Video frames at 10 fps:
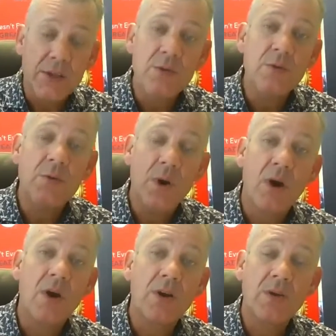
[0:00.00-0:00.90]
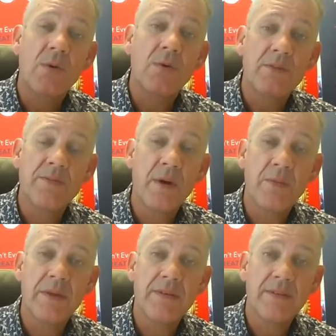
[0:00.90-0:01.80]
You are your own
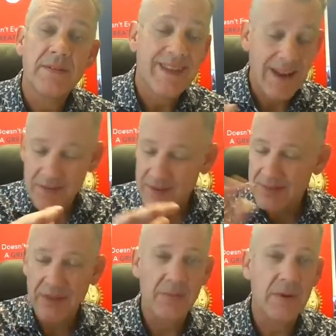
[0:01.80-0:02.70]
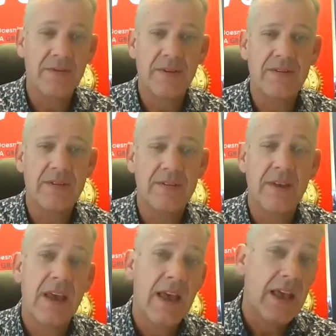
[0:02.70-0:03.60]
small business. Every single one of us
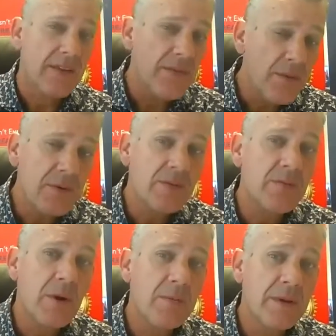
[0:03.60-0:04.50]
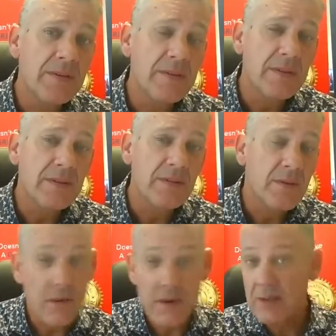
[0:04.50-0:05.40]
is. And if you own a small business,
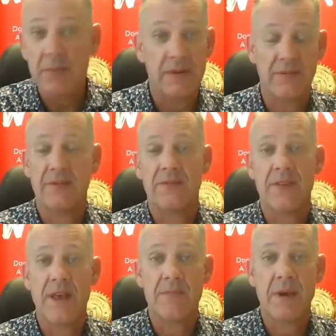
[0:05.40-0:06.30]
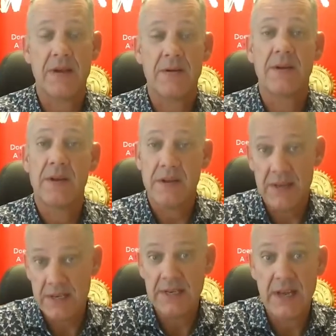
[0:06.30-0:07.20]
or any business for that matter,
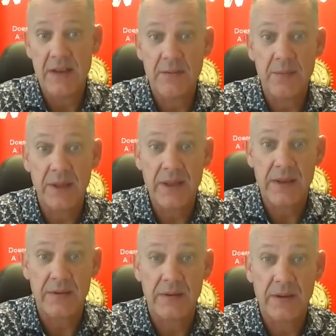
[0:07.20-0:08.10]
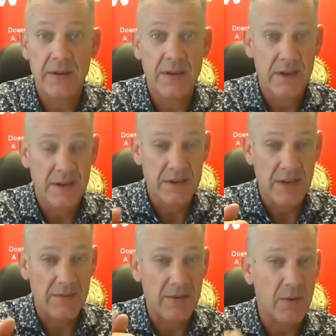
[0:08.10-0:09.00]
you need to have a plan.
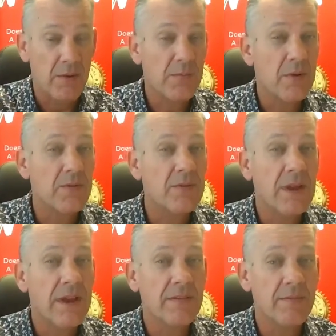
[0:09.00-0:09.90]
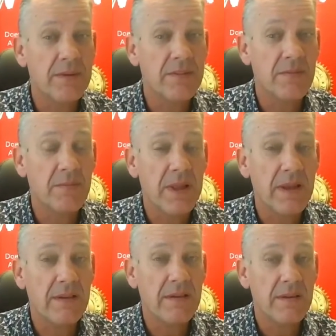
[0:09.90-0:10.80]
Do you have your own personalized business
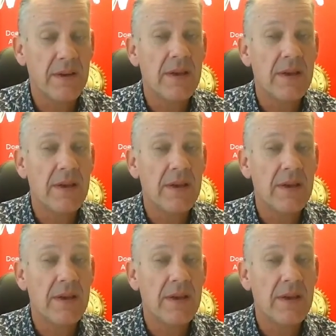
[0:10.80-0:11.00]
plan?